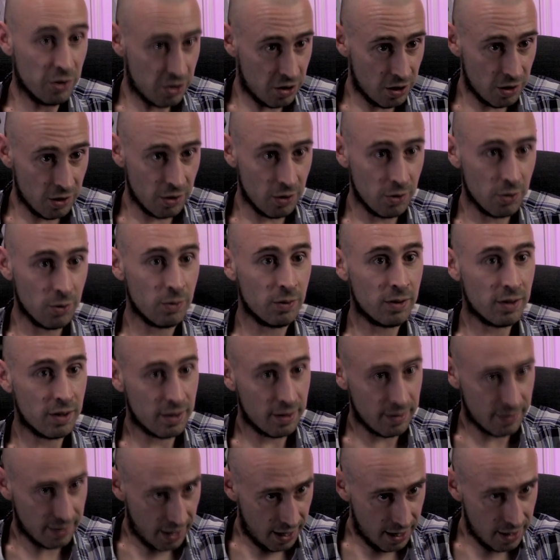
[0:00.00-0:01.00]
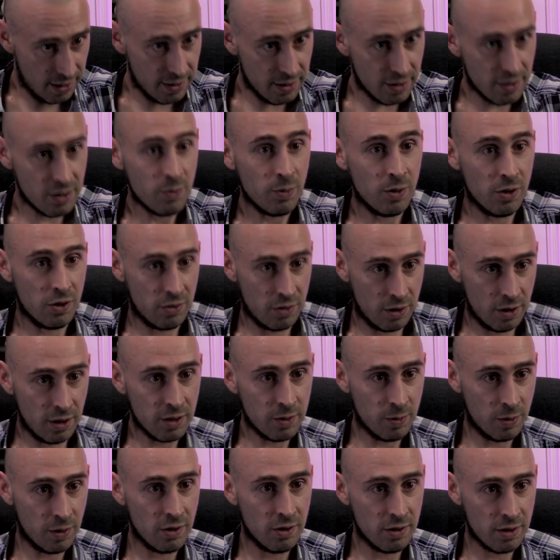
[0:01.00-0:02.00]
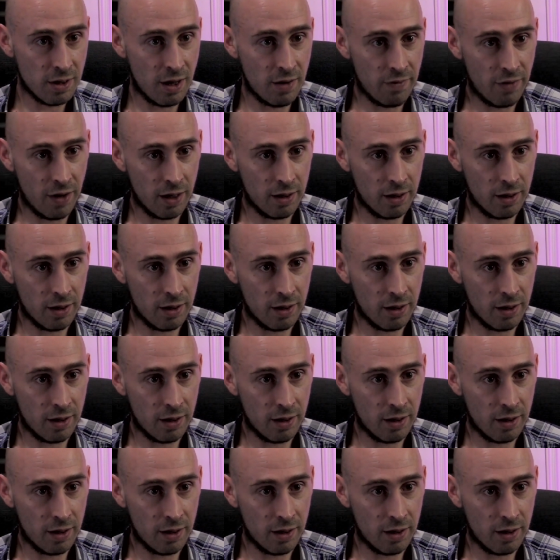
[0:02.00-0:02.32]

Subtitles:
but to you, that is a spiritual experience they've